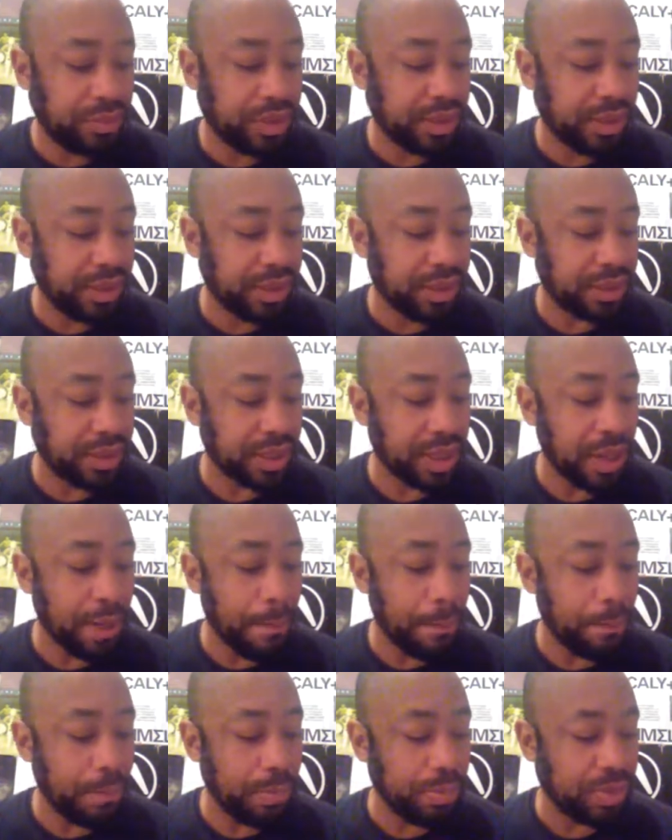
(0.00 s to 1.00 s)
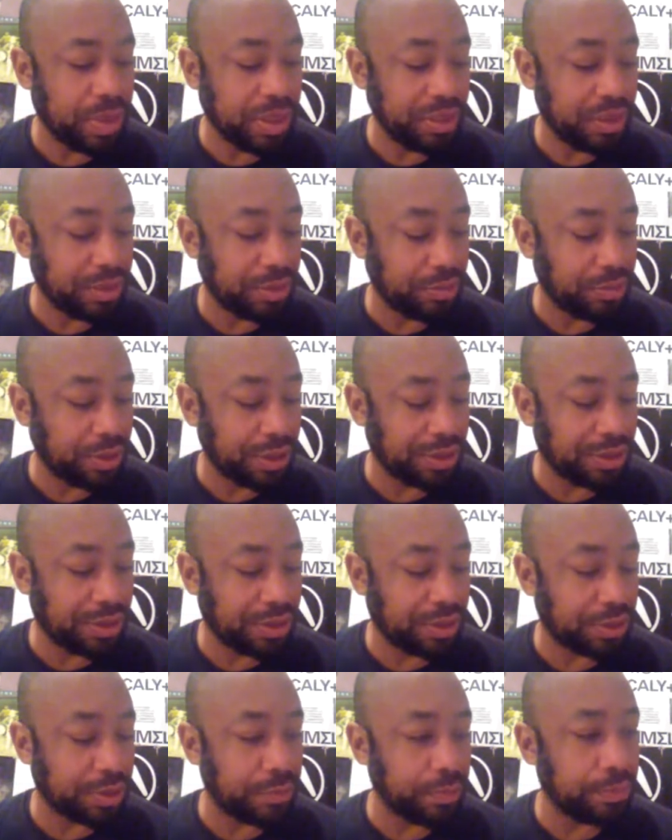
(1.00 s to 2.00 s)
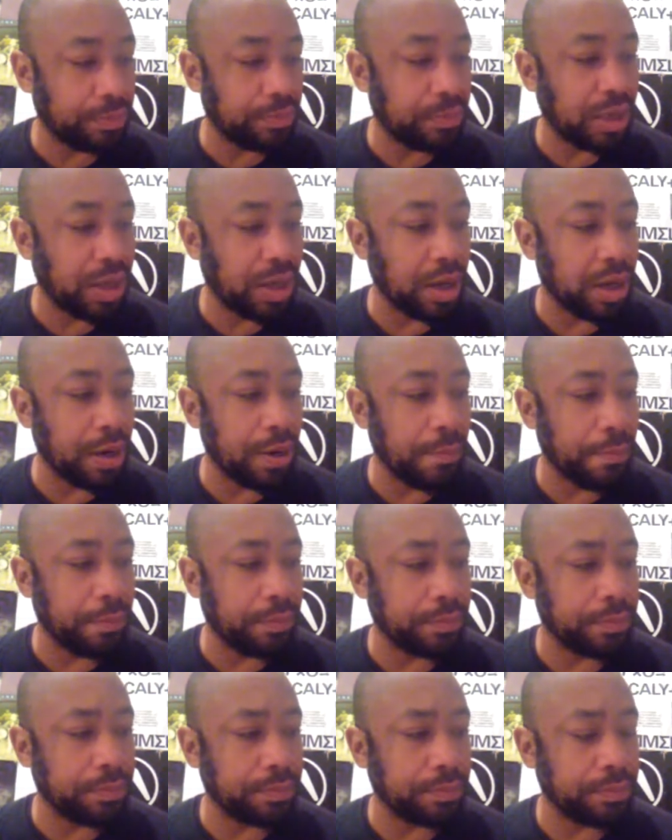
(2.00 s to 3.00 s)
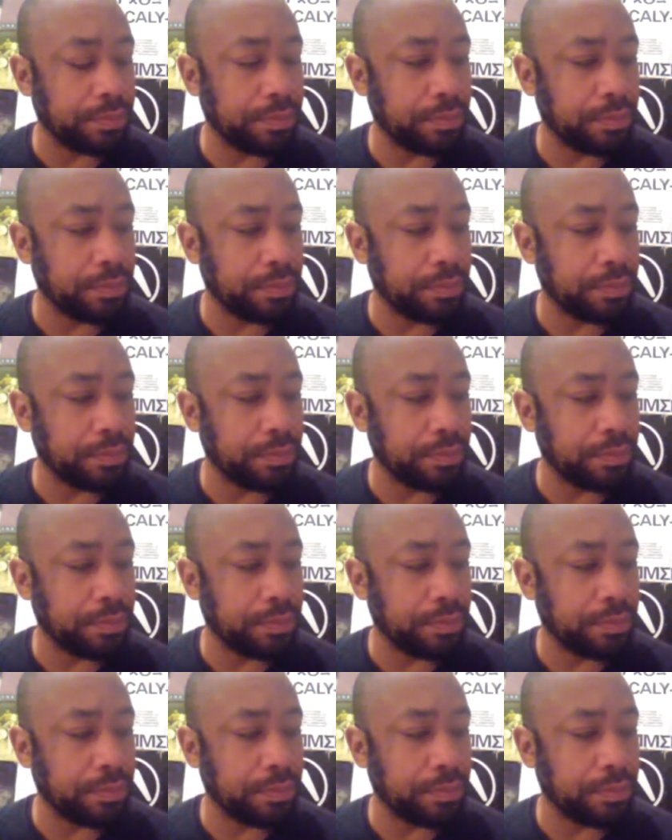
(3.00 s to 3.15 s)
Seriously, just just um,